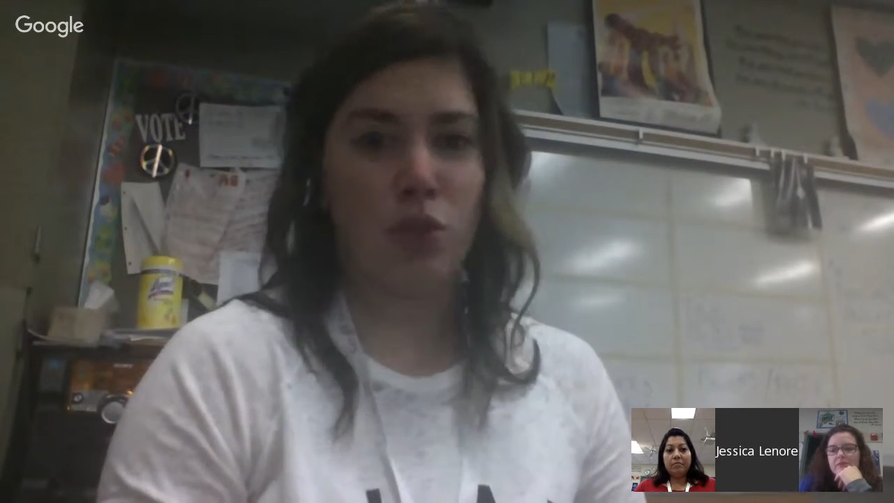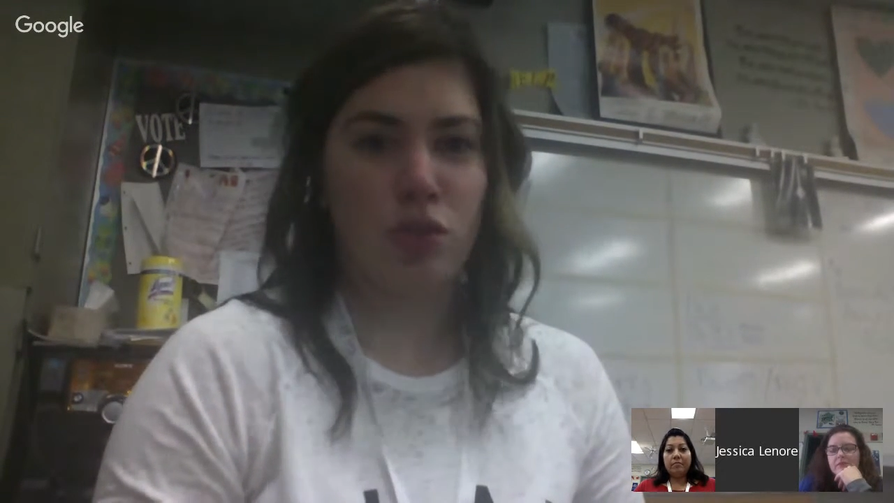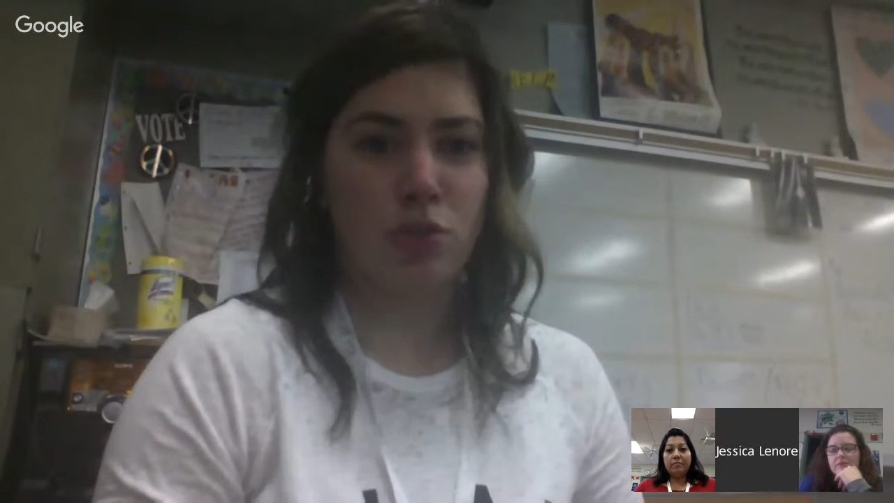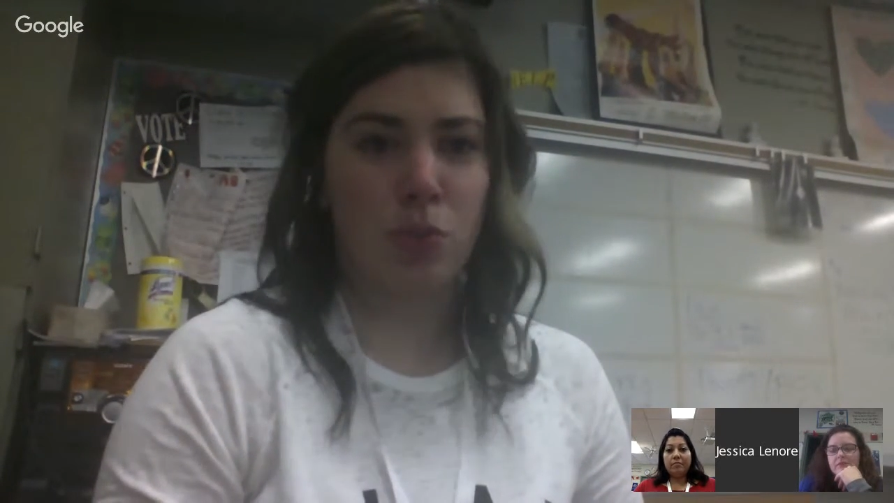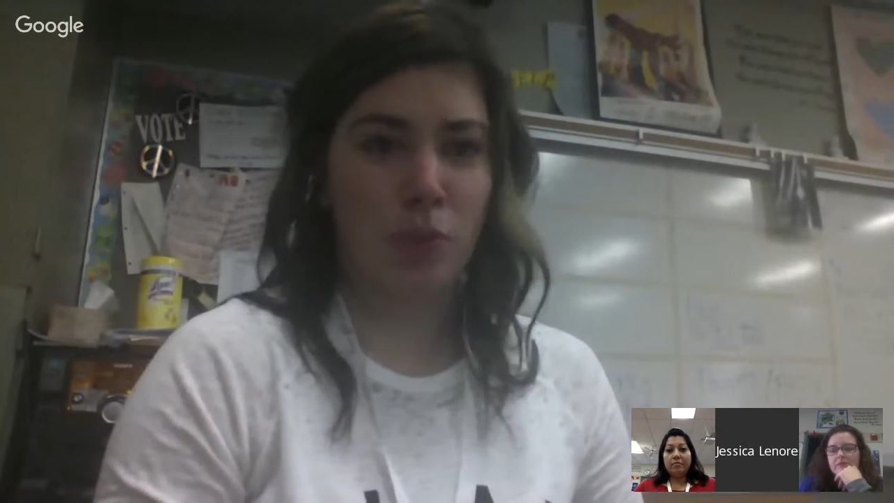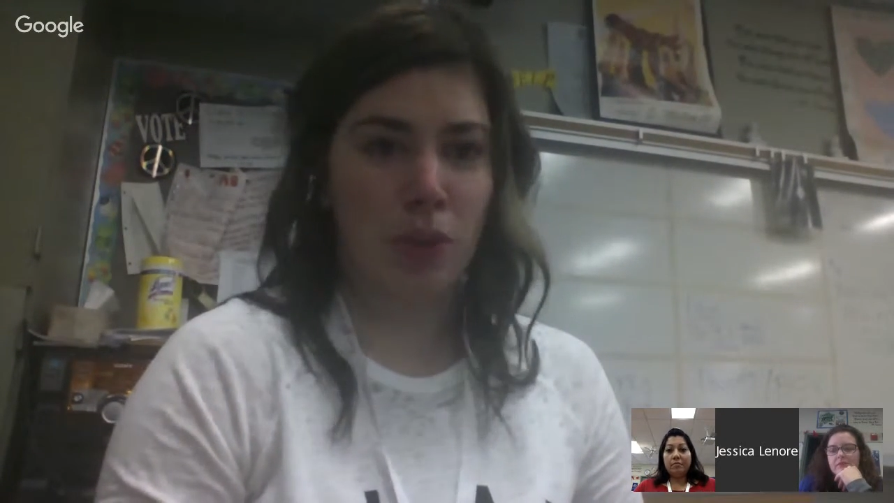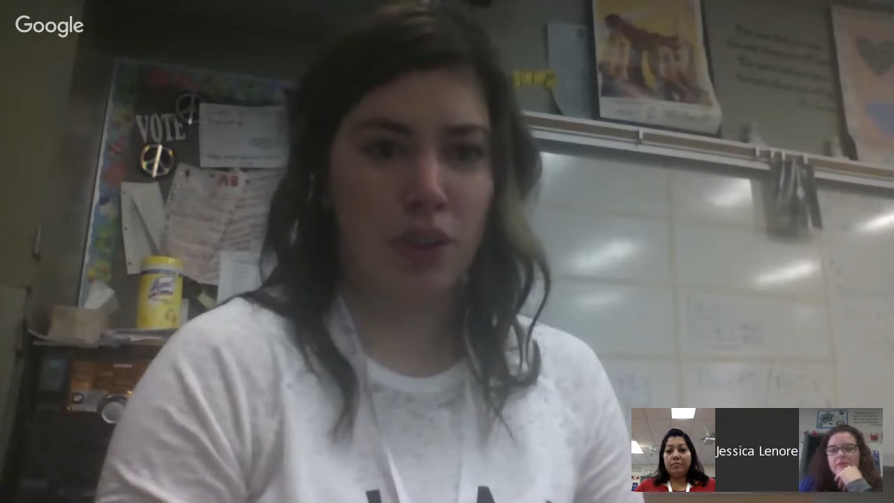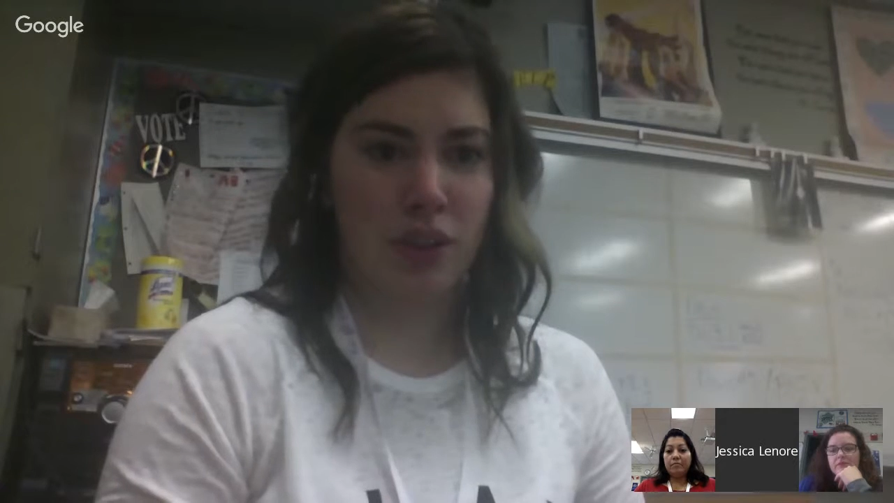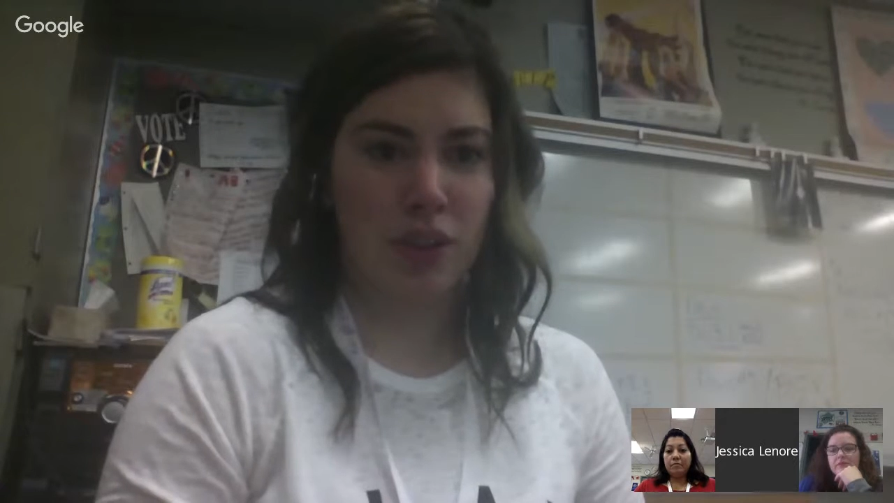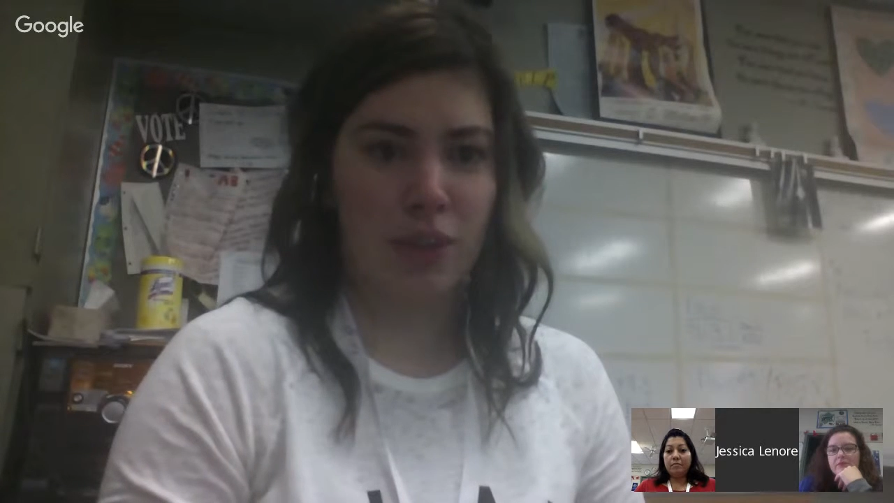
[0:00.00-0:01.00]
So it's just
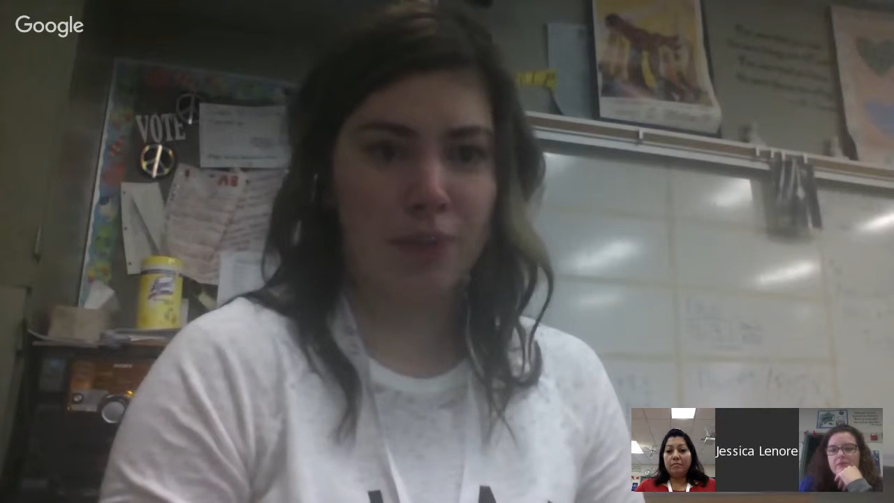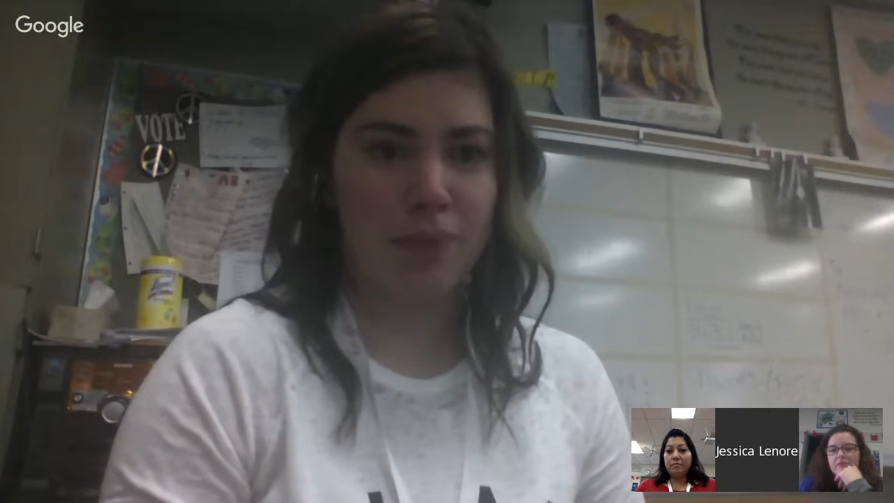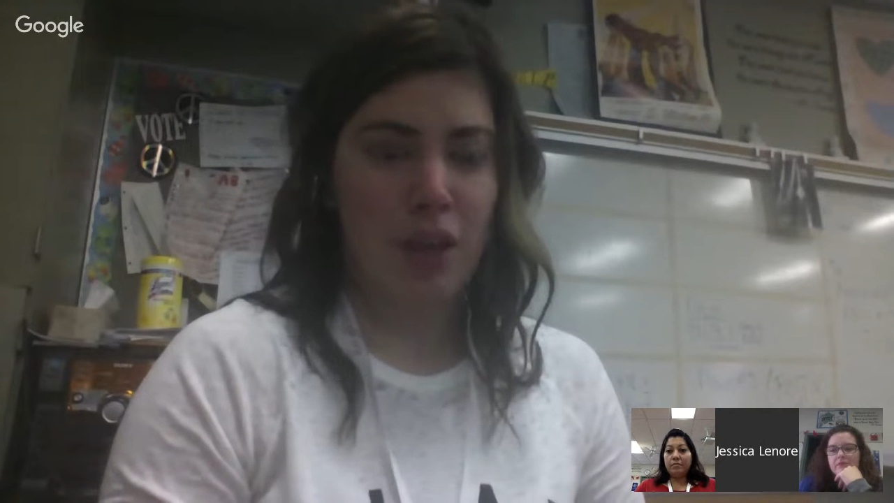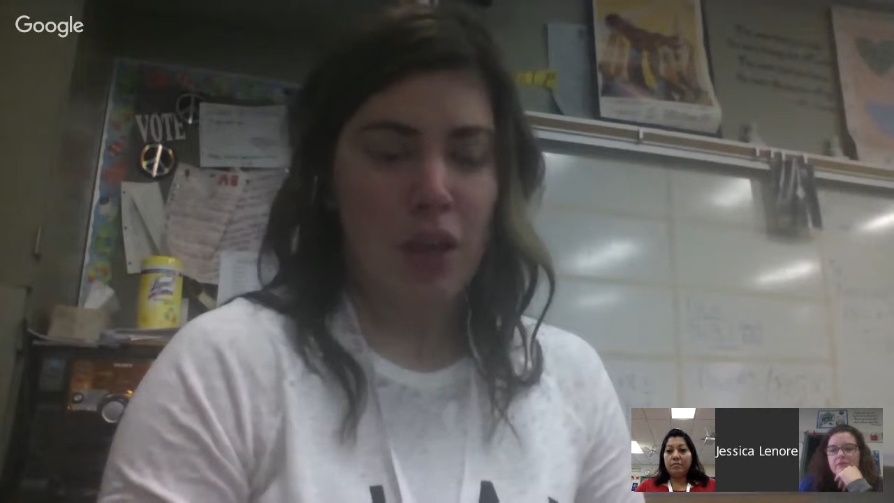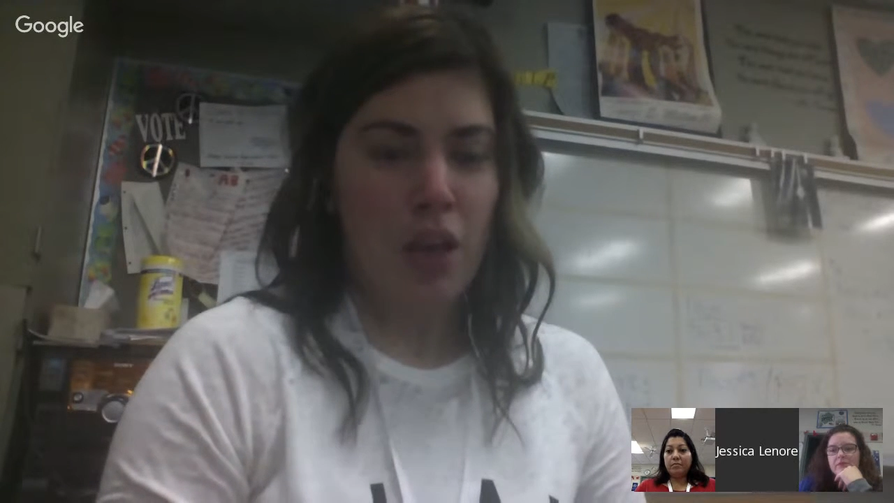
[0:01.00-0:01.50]
one more thing to do.